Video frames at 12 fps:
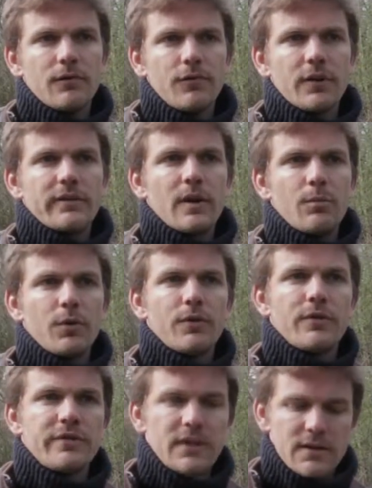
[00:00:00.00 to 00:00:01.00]
For example,
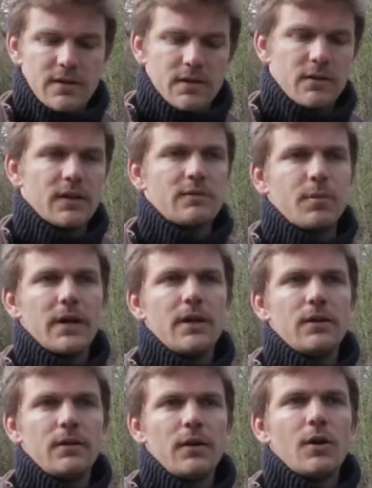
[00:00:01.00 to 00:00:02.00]
the seeds here
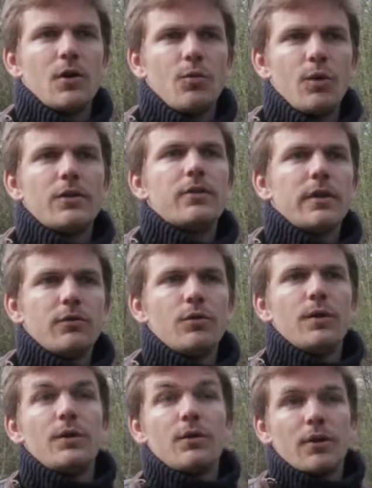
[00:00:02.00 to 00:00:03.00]
explain what you can
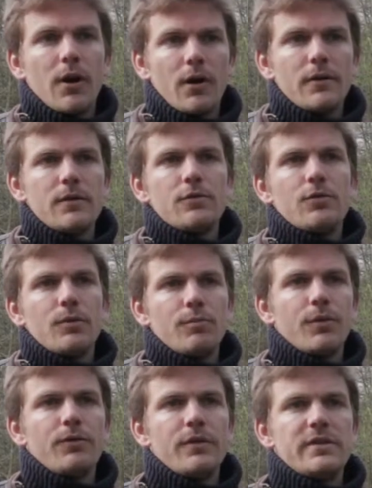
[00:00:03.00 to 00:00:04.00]
do in your garden to
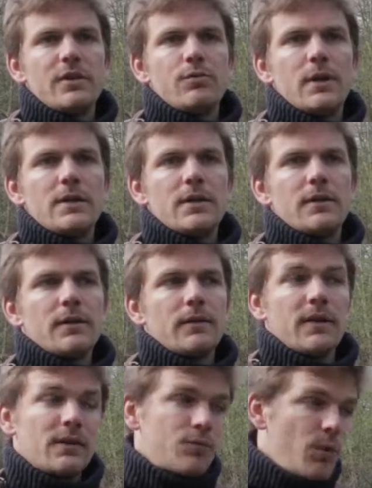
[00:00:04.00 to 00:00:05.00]
improve the situation.
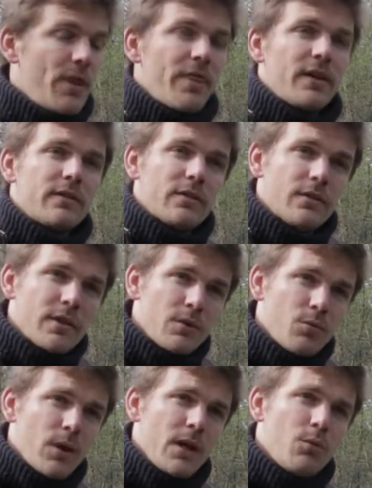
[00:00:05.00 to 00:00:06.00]
That's one thing. So they
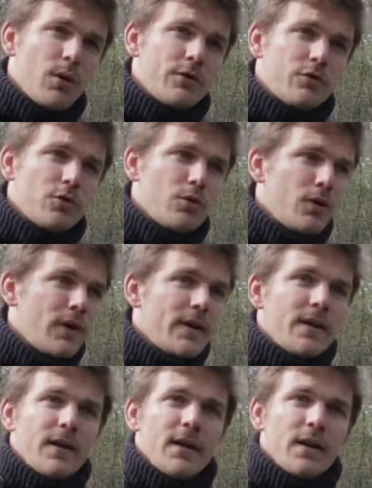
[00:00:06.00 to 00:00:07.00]
really want to
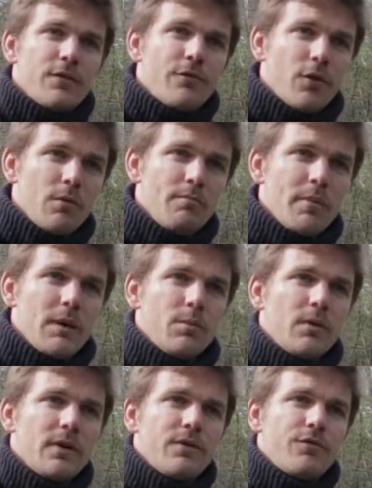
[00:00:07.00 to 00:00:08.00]
inform
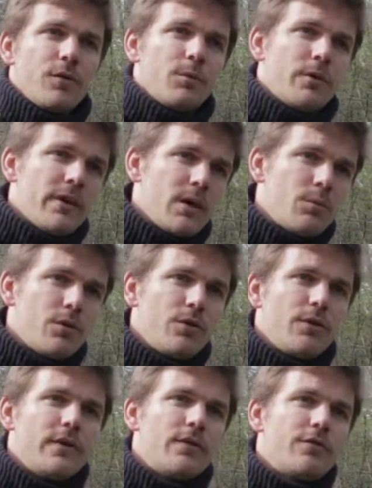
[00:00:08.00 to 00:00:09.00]
people, inform the
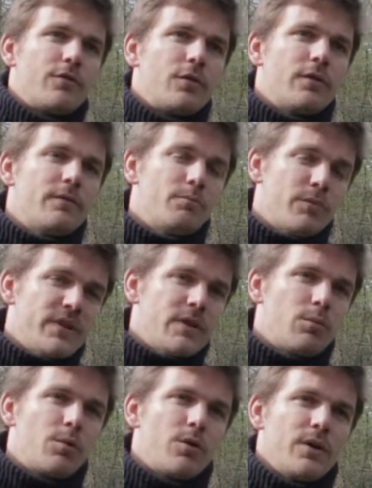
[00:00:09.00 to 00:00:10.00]
neighborhood, inform the
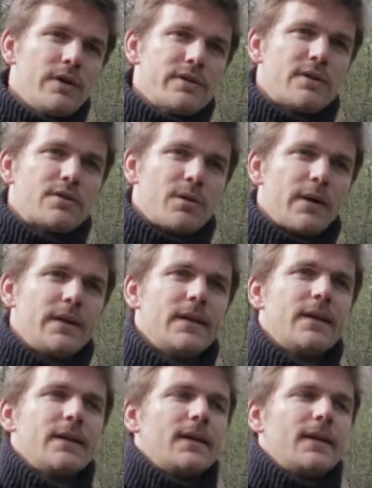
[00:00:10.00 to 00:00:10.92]
employees, and so on.